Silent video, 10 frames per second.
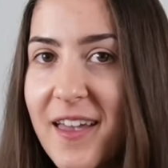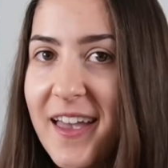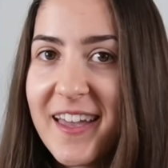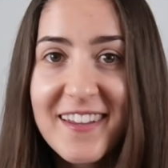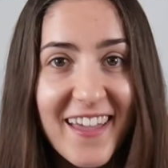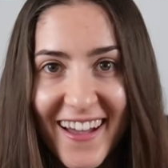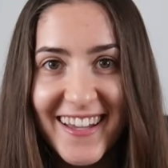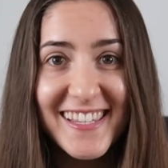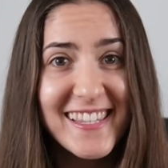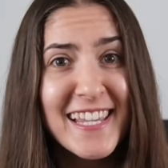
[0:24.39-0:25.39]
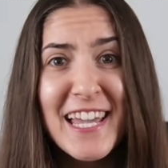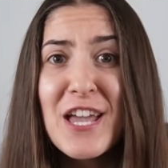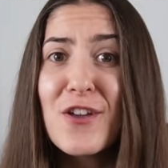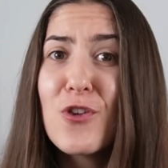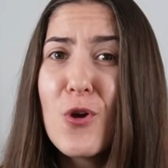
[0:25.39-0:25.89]
And guys,
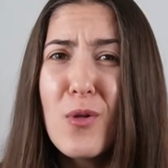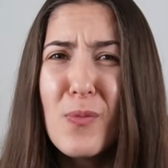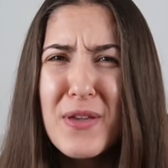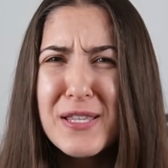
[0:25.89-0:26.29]
you will be